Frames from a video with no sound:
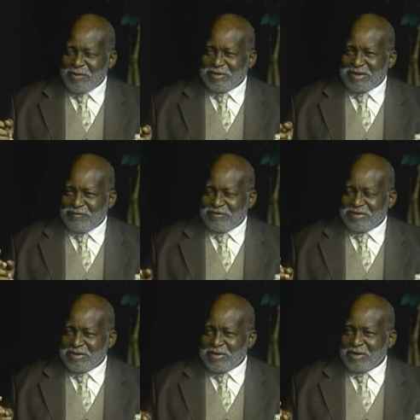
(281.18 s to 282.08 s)
old enough
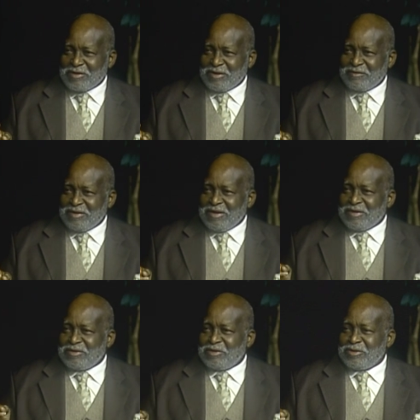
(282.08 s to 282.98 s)
and you're young enough
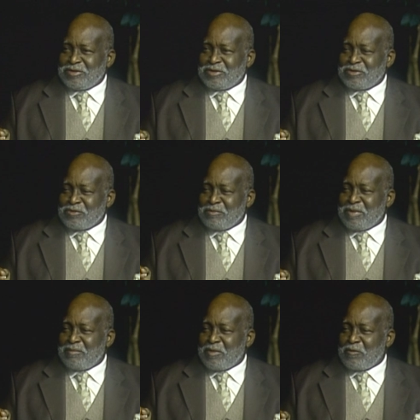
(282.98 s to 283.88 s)
to, to
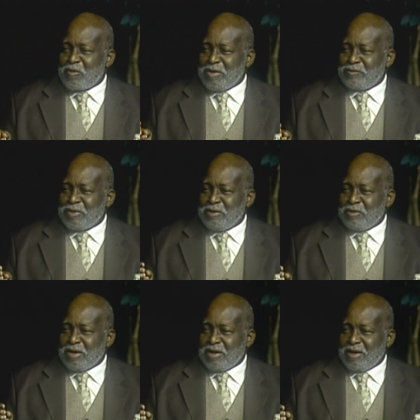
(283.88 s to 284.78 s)
remember when we
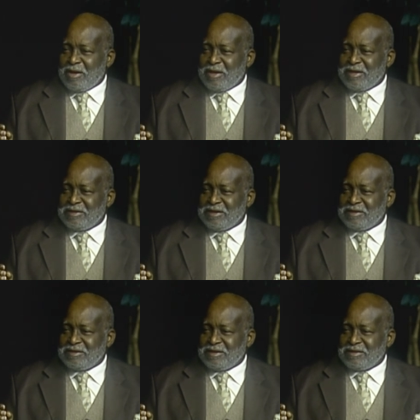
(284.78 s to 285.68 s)
were uh, in
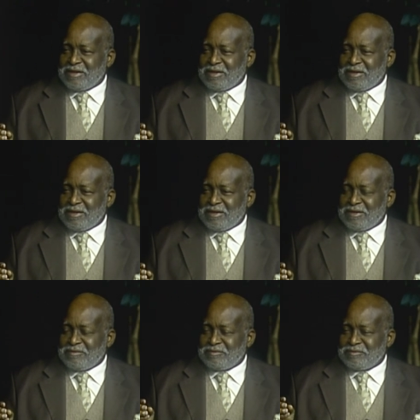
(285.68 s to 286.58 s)
in, in uh,
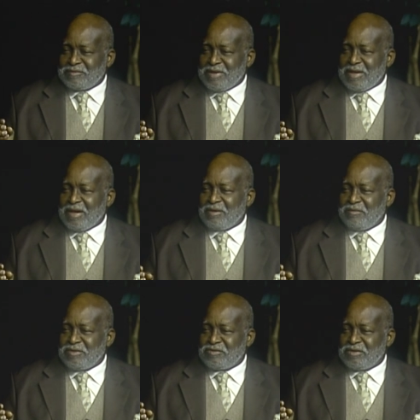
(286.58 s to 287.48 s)
um,
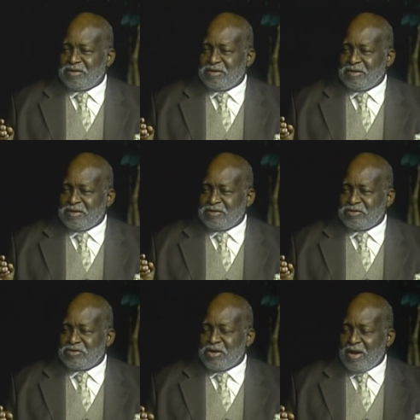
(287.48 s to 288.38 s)
elementary, mm -hmm.
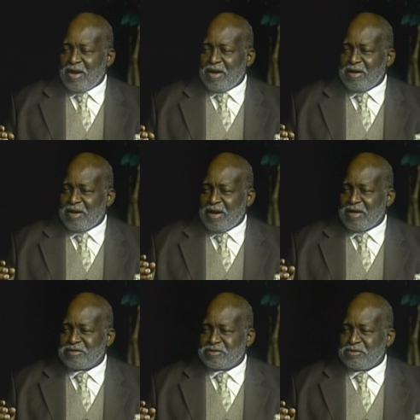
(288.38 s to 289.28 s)
junior high,
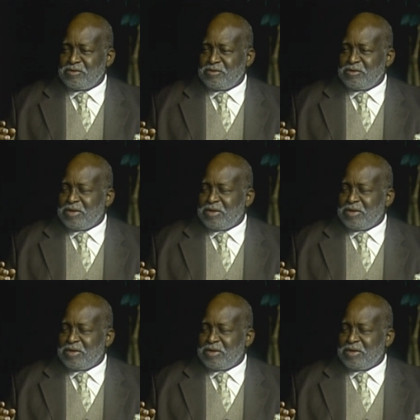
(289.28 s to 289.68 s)
high school.